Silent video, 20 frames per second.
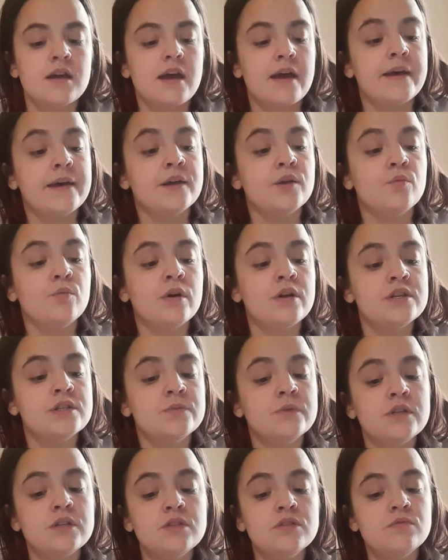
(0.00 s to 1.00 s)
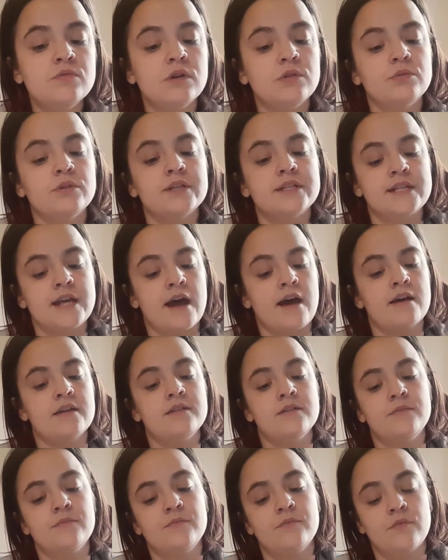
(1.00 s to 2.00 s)
And what do we do when we're
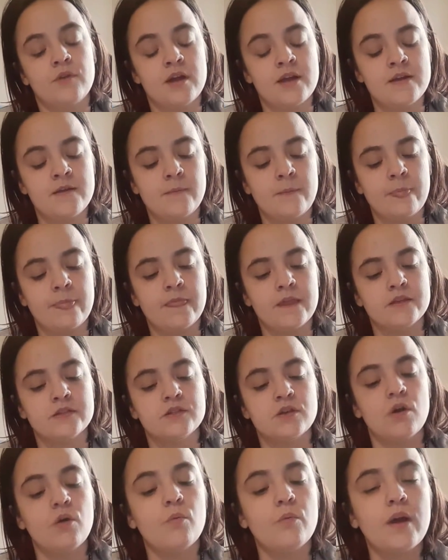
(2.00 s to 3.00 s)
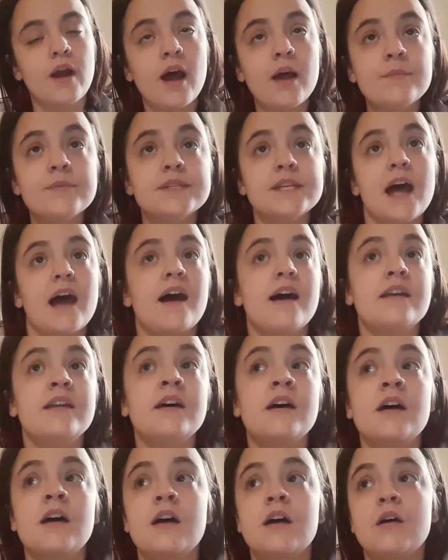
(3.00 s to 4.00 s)
sad, right? So when I'm sad,
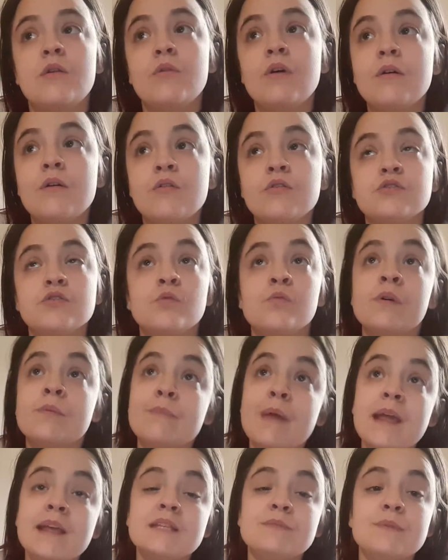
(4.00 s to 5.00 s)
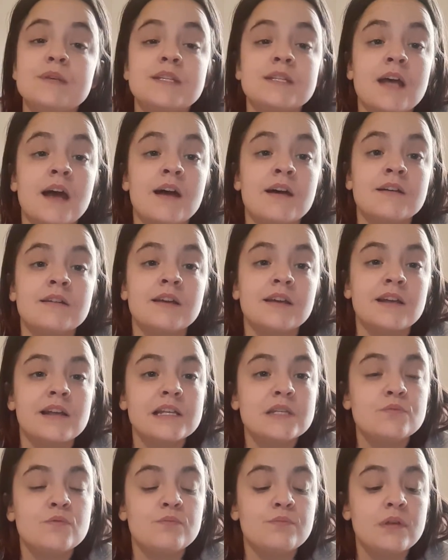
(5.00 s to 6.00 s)
what makes me sad, I
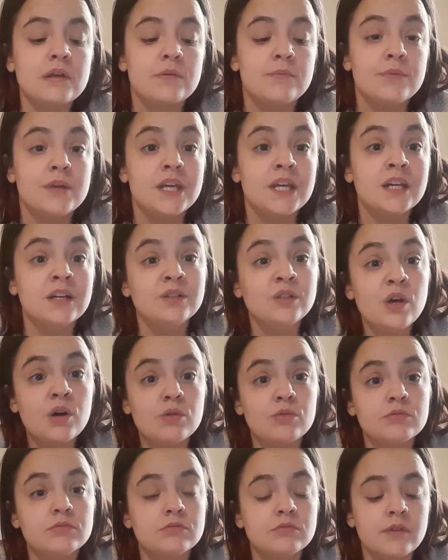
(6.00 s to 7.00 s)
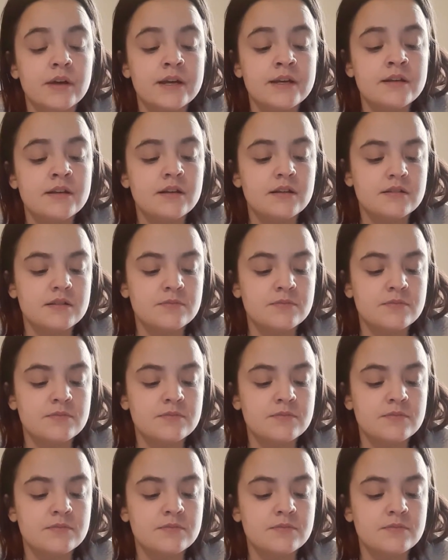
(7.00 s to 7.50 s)
guess, would be being alone, right?